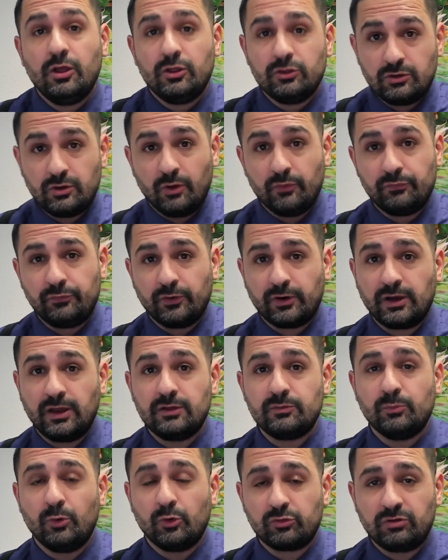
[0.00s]
Don't forget,
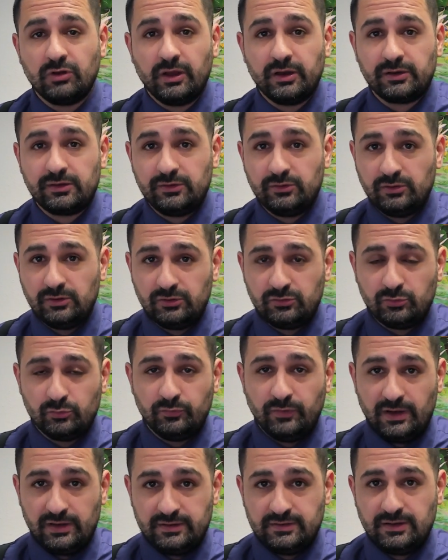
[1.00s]
most likely you need to
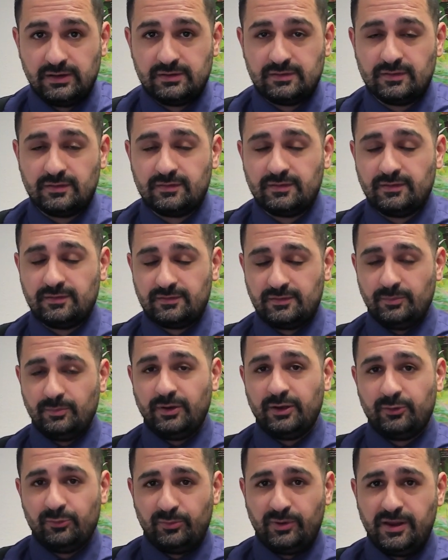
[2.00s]
validate the system, by
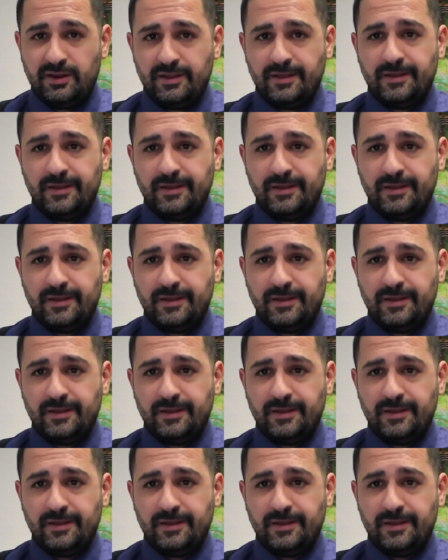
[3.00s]
the way.